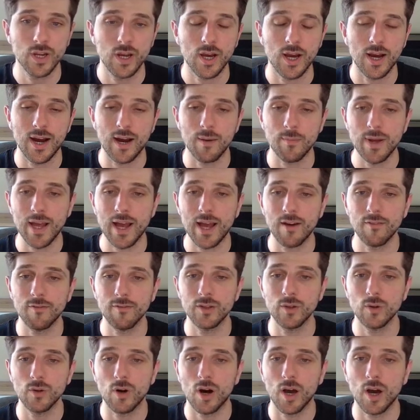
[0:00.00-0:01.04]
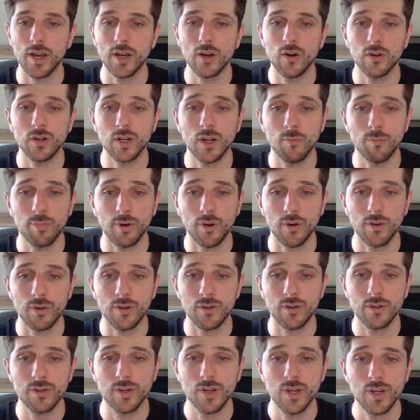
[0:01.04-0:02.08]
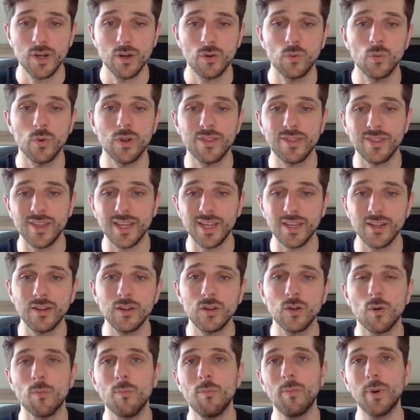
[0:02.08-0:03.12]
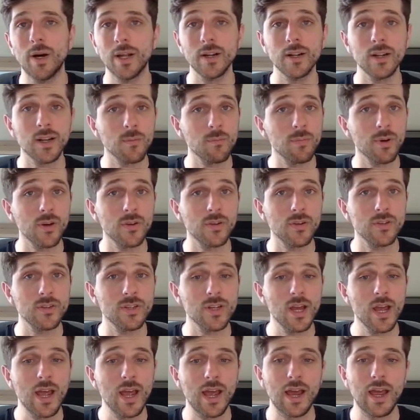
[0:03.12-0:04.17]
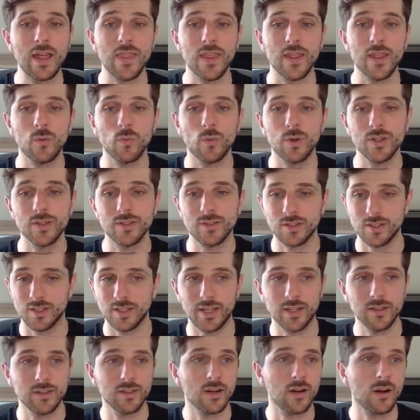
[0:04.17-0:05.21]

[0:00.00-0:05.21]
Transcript: have your icon component within your button component. And then when you select that